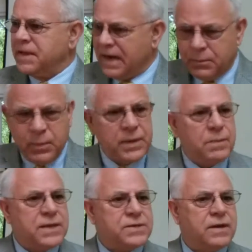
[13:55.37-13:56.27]
Can I bring
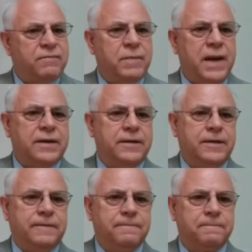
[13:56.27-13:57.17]
myself back
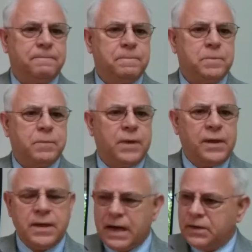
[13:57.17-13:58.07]
in?
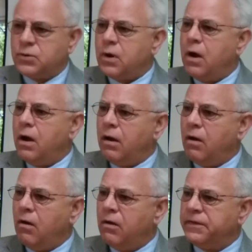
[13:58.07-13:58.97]
Can I draw
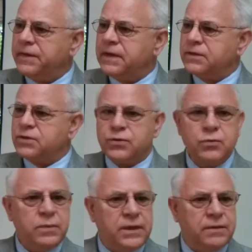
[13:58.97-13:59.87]
all things
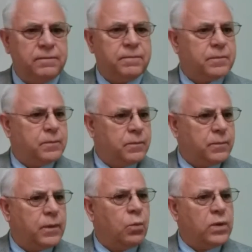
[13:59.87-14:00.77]
to me
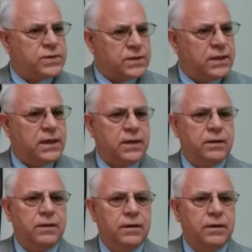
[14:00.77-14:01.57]
once again?